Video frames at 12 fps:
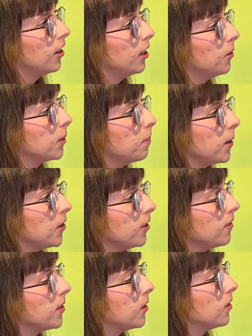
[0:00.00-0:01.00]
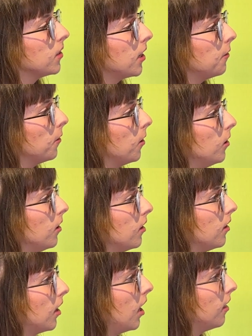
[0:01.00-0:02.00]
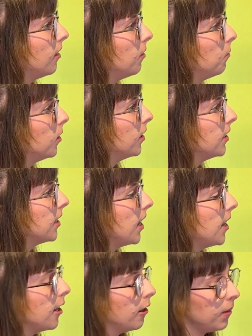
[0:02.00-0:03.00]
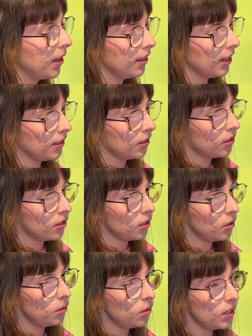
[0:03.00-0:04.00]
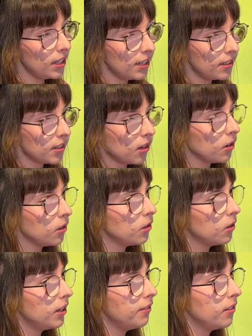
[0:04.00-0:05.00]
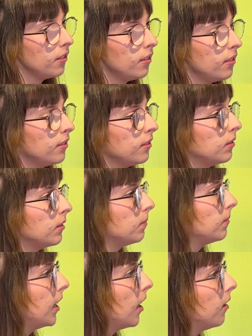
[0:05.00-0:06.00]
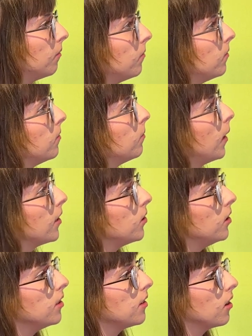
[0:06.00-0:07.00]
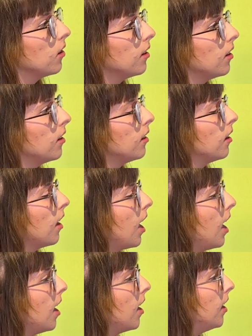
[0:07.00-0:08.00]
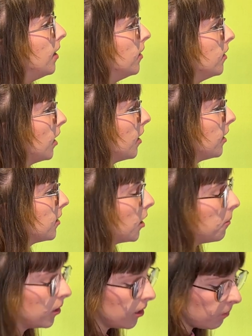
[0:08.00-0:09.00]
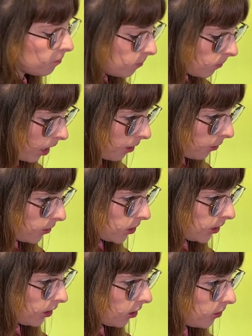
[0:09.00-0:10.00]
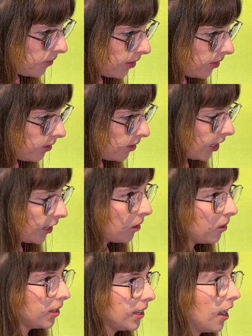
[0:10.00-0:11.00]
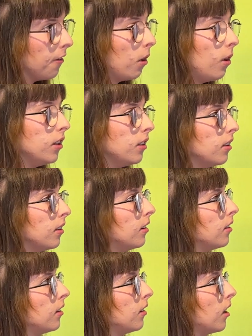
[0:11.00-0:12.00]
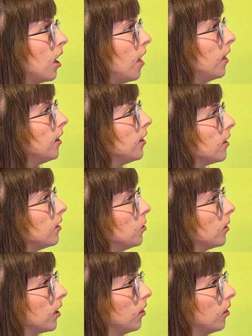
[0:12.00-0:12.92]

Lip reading: it was a bunch of songs I wrote, I want to say about 2 years ago, or even, about 2 years ago. And I think some of them I wrote during COVID, early I wrote, I think during a